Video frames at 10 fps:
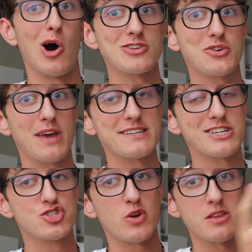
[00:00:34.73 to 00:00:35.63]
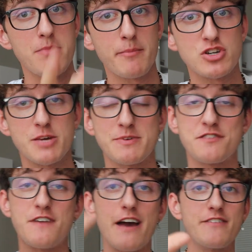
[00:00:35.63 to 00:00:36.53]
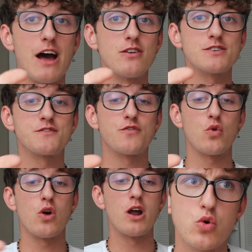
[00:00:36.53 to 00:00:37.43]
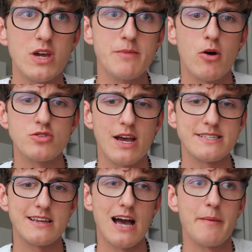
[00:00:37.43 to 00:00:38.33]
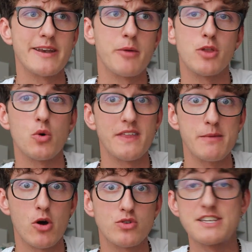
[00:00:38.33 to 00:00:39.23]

Also, you guys can join the membership. It's $5 for cool emotes. You guys can comment down below with emotes.